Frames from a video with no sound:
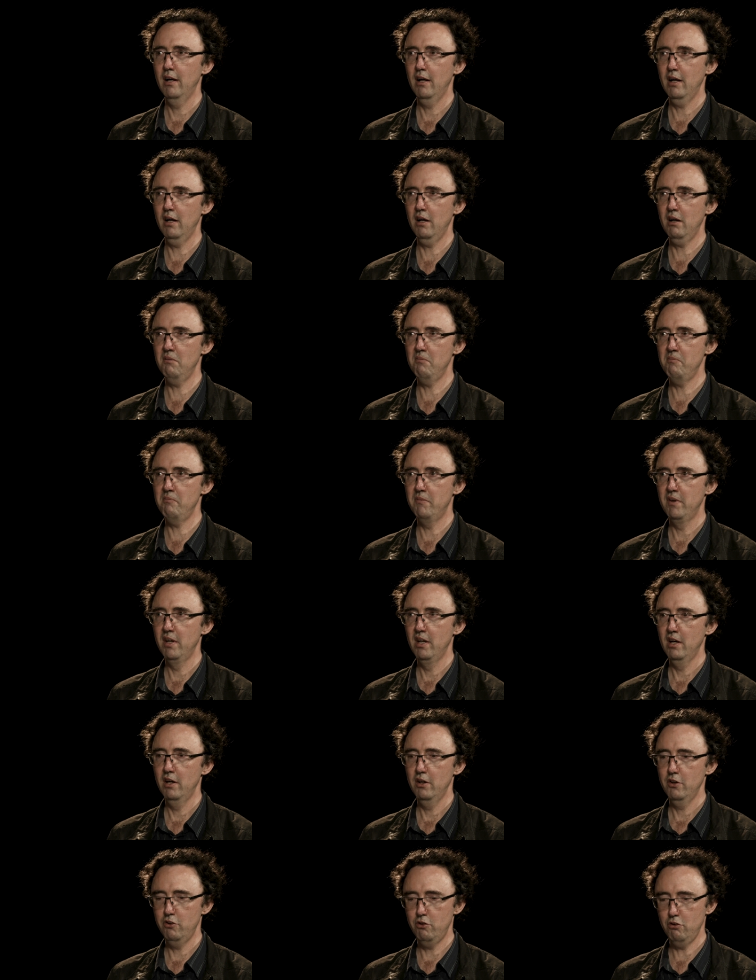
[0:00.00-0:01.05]
um,
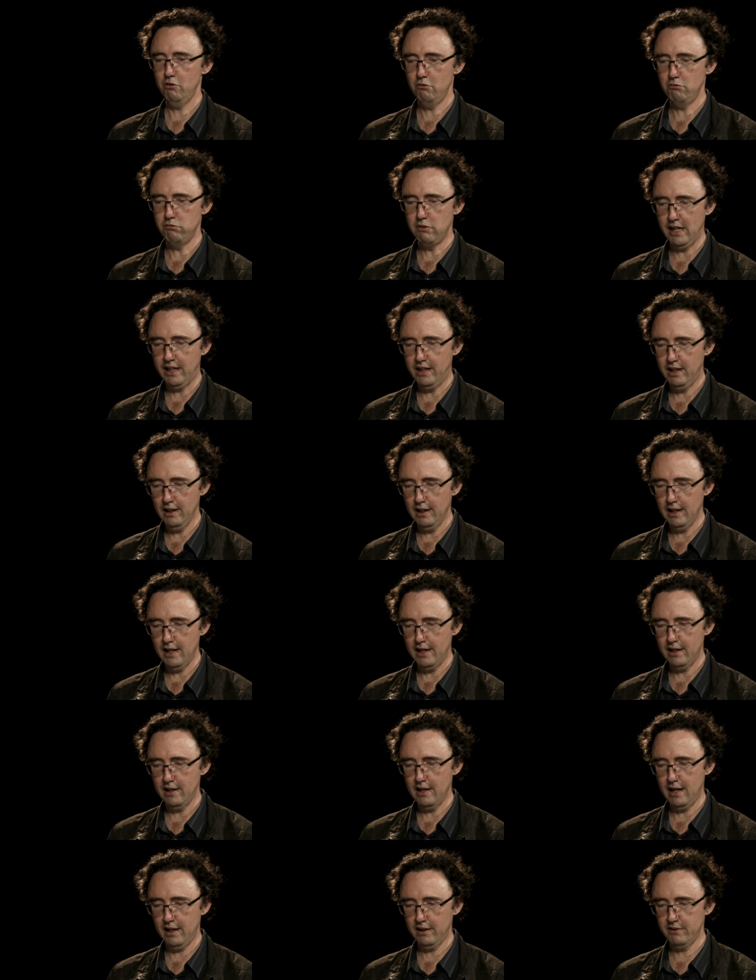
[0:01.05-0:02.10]
to
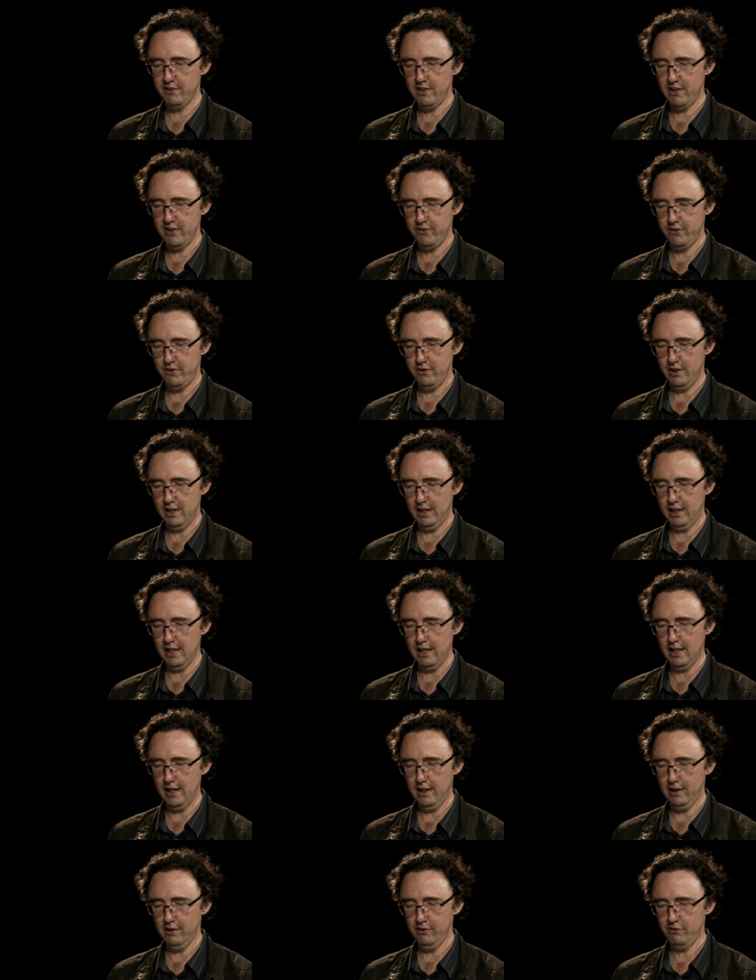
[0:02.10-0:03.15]
regulate access to the
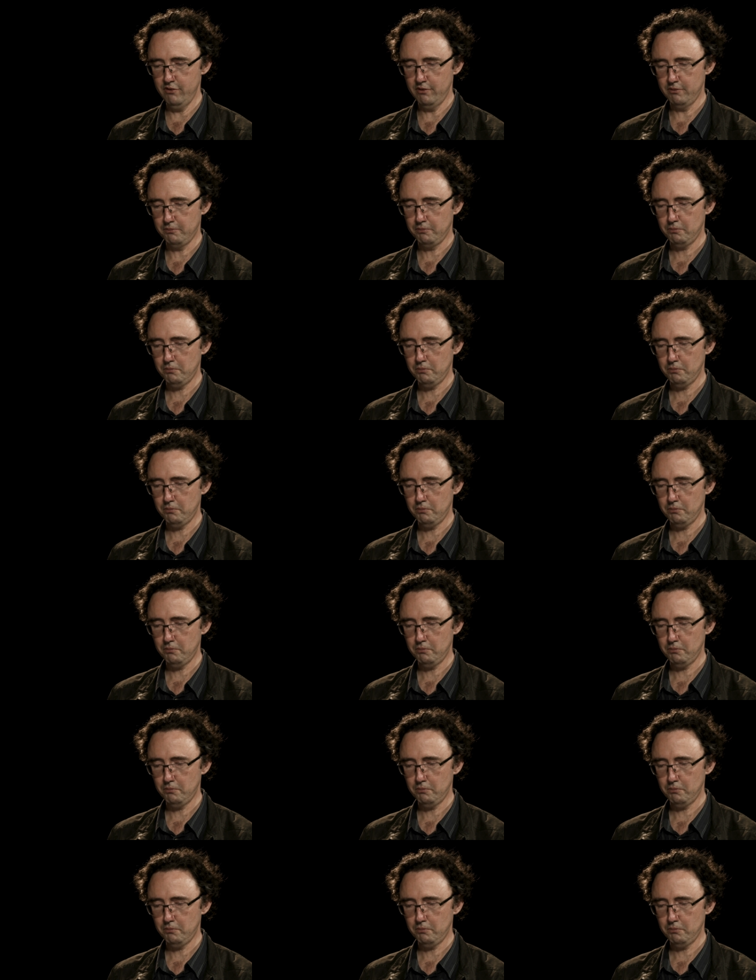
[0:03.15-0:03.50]
gaze.